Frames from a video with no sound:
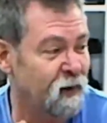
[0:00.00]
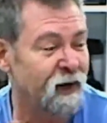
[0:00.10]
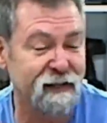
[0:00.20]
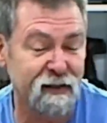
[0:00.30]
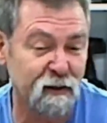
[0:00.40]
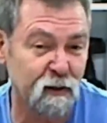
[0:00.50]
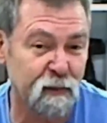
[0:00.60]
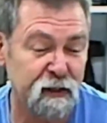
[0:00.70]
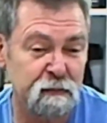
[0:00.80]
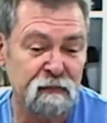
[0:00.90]
Mine has a
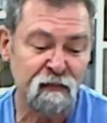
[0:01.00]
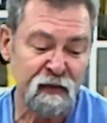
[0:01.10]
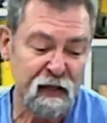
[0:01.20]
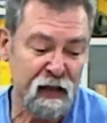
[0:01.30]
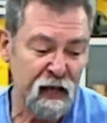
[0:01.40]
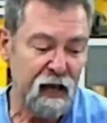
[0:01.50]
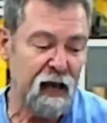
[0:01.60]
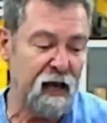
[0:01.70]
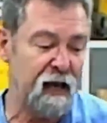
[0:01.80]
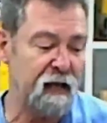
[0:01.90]
little bit.
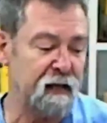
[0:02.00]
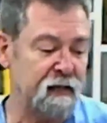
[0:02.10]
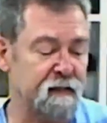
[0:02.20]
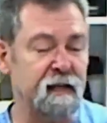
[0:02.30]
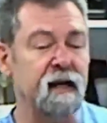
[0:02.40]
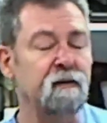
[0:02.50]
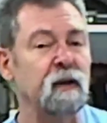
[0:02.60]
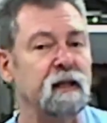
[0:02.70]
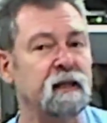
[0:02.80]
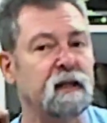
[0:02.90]
And as I say, if
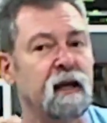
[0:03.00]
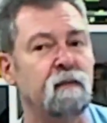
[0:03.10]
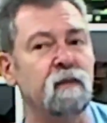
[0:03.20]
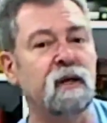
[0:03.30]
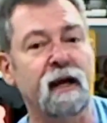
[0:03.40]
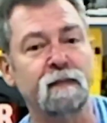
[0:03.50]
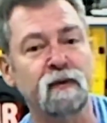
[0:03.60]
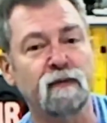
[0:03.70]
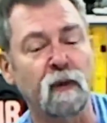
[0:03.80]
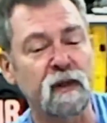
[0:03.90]
we can get me
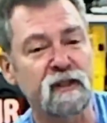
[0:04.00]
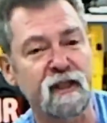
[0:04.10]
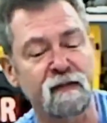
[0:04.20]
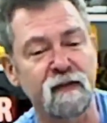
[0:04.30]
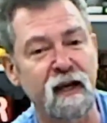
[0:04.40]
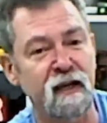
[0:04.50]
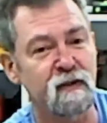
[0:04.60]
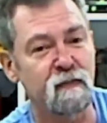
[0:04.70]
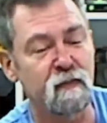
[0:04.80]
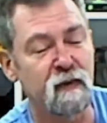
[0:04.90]
up to
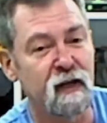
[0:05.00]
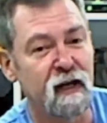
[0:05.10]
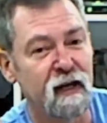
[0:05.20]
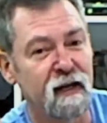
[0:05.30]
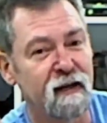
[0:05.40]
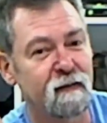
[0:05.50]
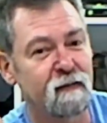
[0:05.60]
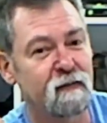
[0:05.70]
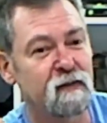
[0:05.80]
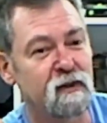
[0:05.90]
47,000
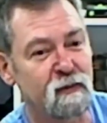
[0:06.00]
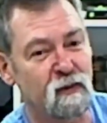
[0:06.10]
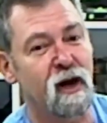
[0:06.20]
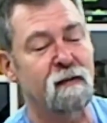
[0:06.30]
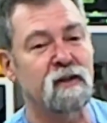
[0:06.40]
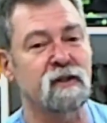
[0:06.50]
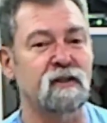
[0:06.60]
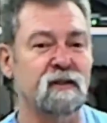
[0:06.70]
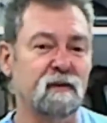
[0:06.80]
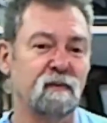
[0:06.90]

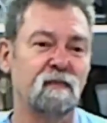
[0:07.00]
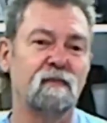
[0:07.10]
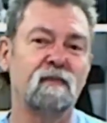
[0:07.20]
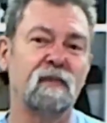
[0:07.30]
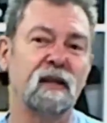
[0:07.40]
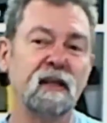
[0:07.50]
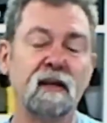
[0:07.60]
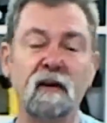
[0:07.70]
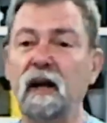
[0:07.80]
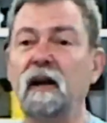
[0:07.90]
subscribers by the
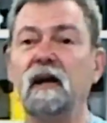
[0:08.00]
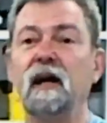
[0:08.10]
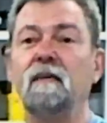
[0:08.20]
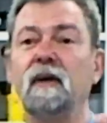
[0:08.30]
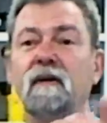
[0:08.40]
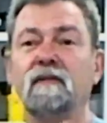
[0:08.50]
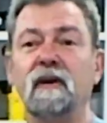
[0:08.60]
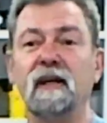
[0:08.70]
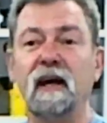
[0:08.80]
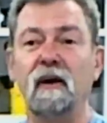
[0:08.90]
end, I don't know how many I've
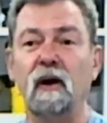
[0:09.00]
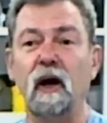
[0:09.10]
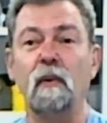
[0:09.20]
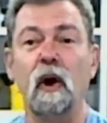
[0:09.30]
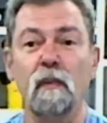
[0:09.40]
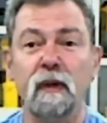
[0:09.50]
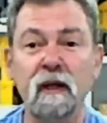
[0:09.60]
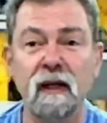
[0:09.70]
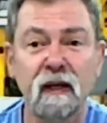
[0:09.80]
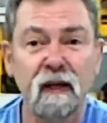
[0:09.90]
got now. I'm
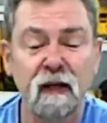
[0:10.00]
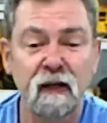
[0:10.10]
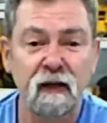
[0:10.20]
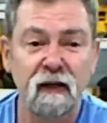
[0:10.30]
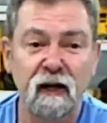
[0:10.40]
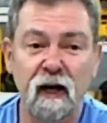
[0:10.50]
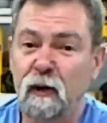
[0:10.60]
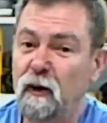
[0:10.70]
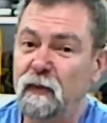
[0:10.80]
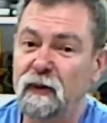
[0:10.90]

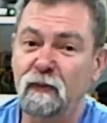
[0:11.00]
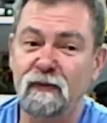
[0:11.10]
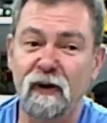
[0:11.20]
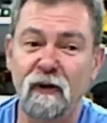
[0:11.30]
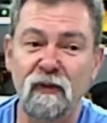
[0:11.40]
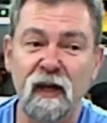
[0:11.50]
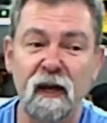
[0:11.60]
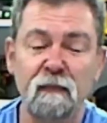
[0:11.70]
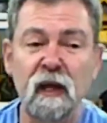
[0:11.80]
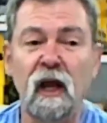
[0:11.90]
hoping we've got
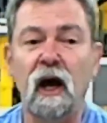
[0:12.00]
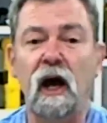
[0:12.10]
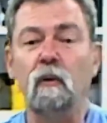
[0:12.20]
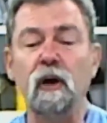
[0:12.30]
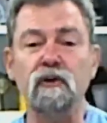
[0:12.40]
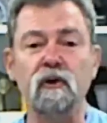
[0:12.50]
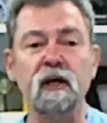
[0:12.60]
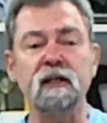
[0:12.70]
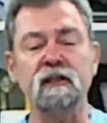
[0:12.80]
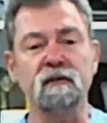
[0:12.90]
there. I want to
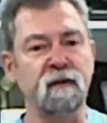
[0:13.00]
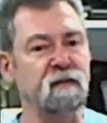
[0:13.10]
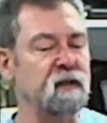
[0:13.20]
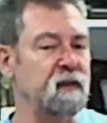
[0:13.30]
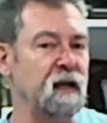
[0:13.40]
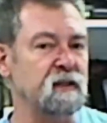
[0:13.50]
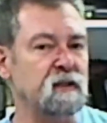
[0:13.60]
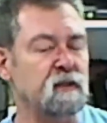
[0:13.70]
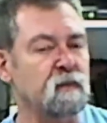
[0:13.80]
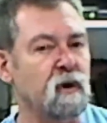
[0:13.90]
try and get to
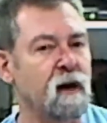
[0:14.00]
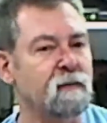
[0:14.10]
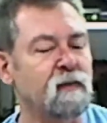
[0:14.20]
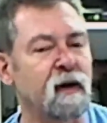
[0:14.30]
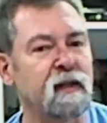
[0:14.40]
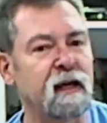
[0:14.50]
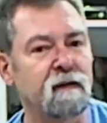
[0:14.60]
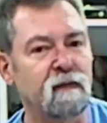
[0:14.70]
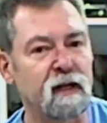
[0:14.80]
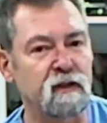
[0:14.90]
50,000 subscribers by the
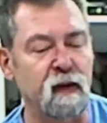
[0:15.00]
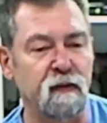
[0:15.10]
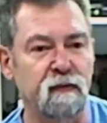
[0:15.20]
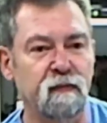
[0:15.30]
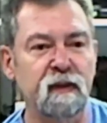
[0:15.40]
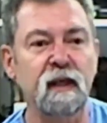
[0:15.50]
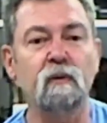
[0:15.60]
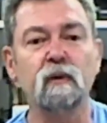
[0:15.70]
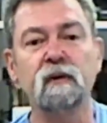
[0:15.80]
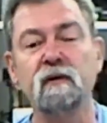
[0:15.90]
end of next month.
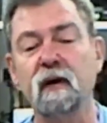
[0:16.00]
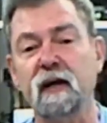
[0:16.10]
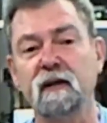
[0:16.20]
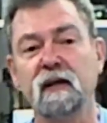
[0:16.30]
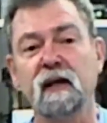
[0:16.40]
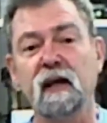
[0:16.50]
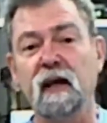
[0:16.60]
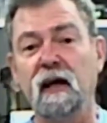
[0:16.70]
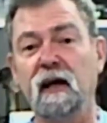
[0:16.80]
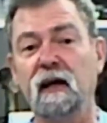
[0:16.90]
That would be great.
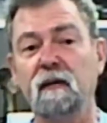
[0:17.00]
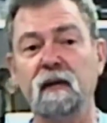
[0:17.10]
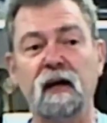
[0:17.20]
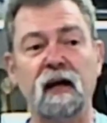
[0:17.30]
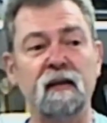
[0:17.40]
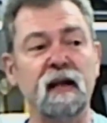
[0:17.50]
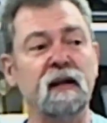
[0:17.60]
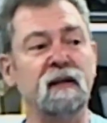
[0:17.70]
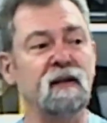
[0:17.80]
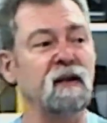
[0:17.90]
And
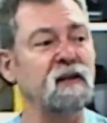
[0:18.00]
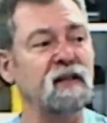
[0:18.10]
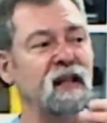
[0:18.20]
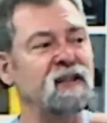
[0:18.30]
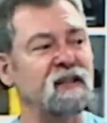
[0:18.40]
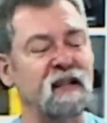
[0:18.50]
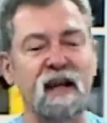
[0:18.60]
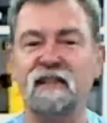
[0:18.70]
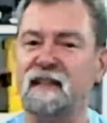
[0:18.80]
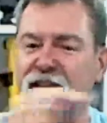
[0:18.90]
then, you know,
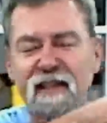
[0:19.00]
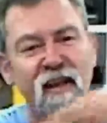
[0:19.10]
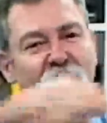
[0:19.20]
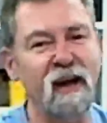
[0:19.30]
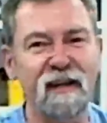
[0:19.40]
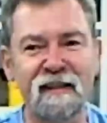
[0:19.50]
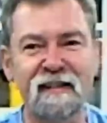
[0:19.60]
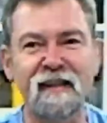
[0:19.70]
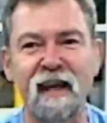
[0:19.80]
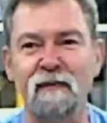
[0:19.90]
it's just a line in
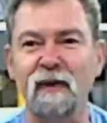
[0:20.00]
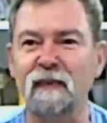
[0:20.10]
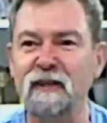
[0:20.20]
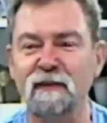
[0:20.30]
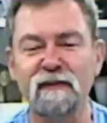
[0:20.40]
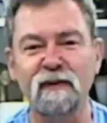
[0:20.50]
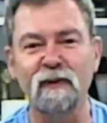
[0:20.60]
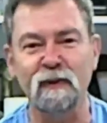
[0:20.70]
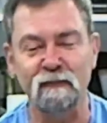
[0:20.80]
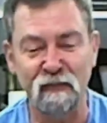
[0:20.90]
the sand, but it makes me
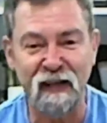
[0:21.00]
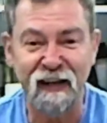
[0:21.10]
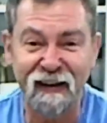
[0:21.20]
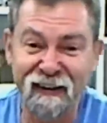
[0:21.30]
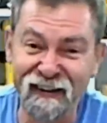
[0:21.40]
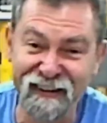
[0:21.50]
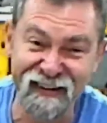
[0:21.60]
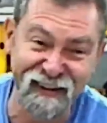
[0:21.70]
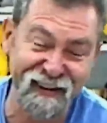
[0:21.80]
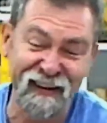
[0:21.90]
feel good.
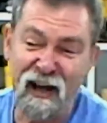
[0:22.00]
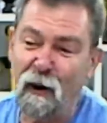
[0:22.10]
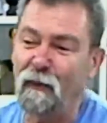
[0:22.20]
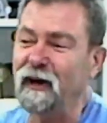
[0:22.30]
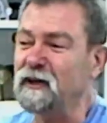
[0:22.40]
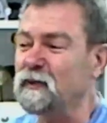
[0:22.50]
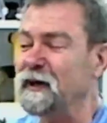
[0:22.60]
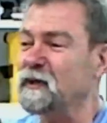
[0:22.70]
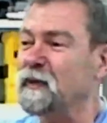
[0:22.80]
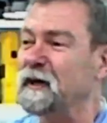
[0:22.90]
What else?